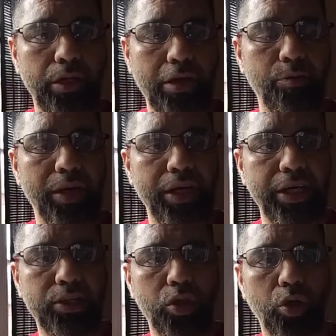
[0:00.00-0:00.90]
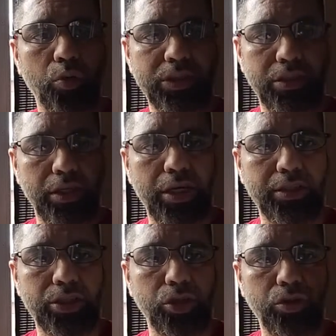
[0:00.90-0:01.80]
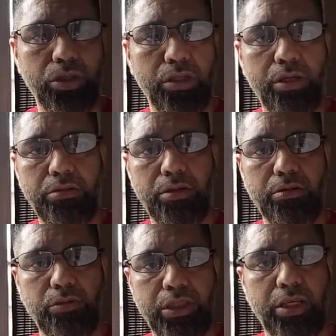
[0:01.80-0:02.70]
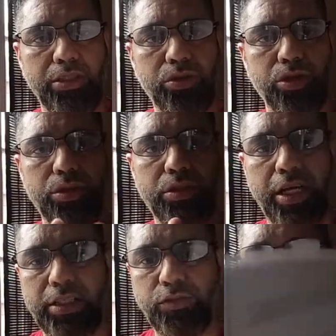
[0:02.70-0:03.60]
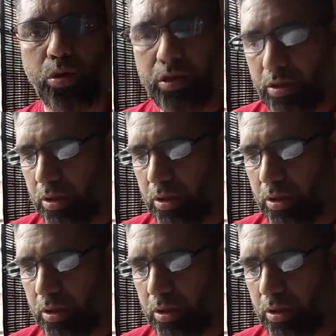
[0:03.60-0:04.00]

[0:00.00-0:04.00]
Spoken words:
Everybody needs to know what's in the Constitution and what the Constitution stands for.